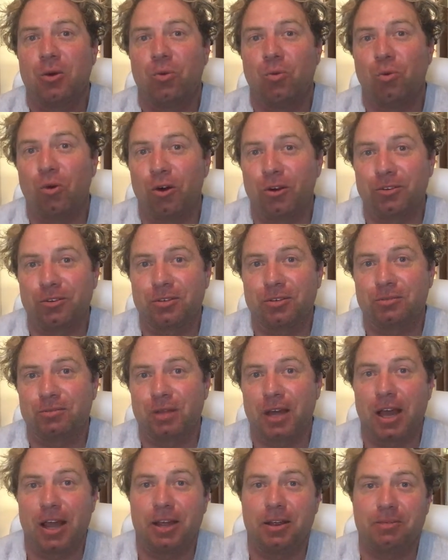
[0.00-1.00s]

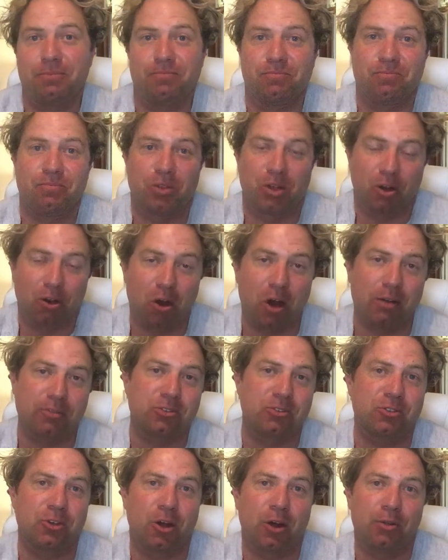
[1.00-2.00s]
the
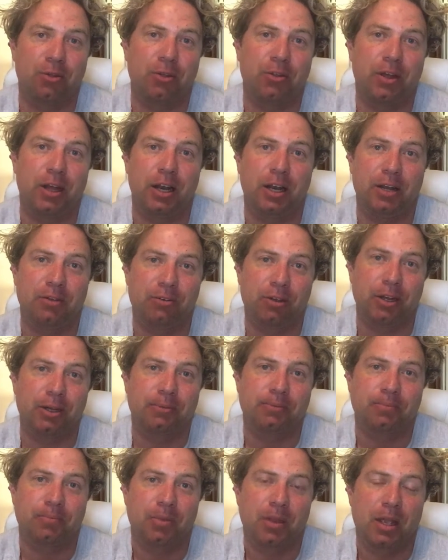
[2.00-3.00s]
lifestyle that they're
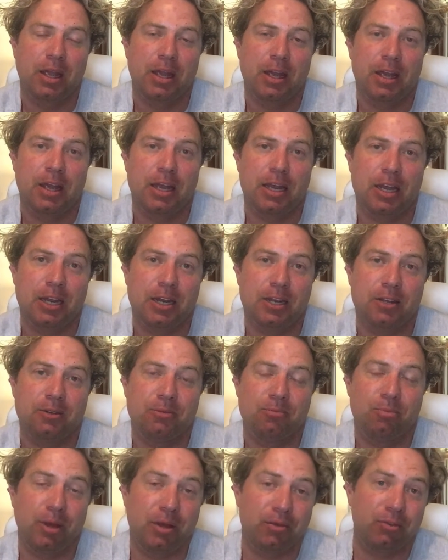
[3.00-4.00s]
living
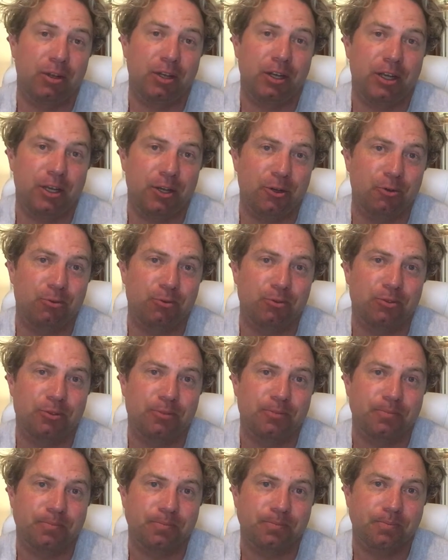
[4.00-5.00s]
in Beverly
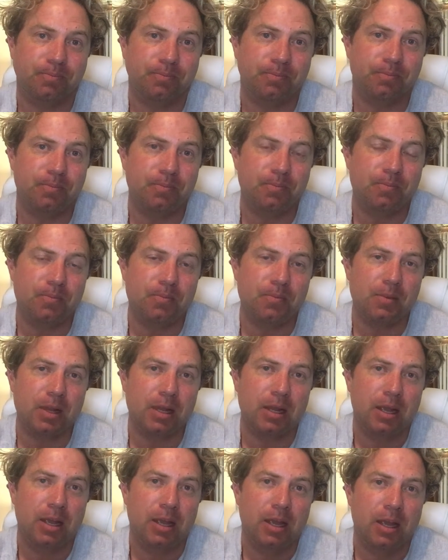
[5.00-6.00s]
Hills.
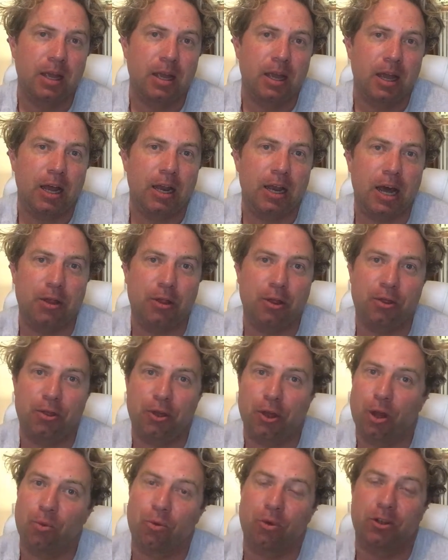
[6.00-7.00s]
Another
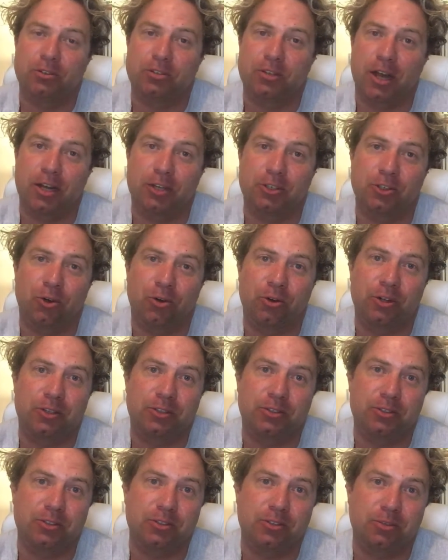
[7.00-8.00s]
thing I want to touch on
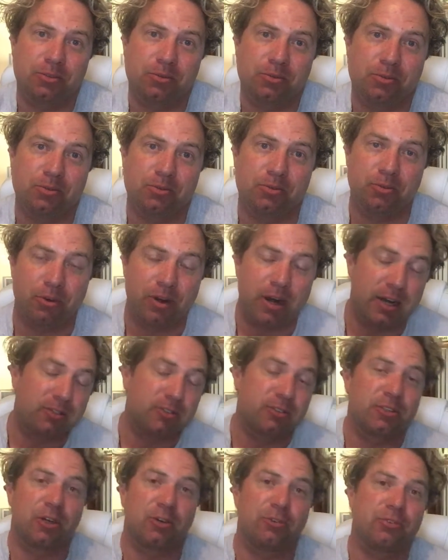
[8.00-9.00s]
is around
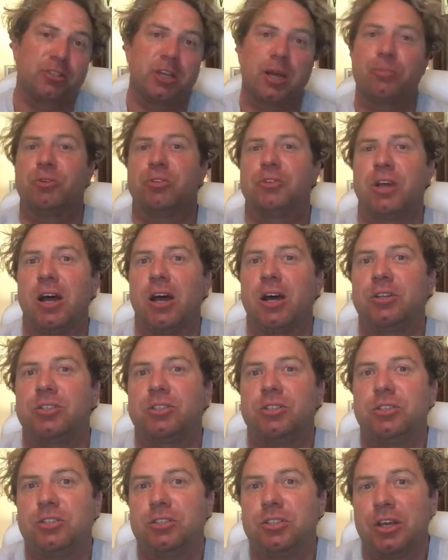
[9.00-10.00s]

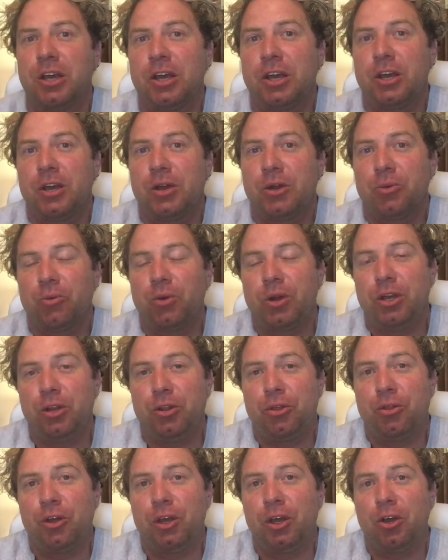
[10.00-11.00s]
self-sabotage. Is when you
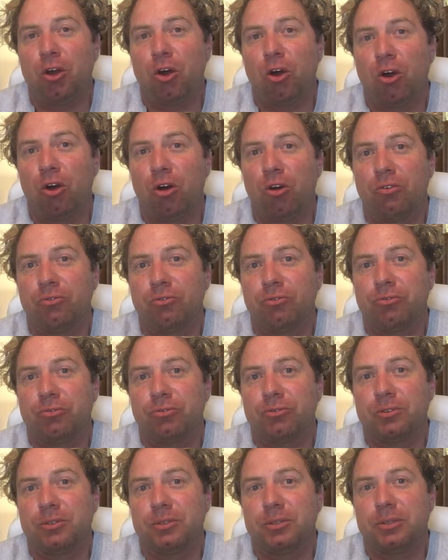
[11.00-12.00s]
think of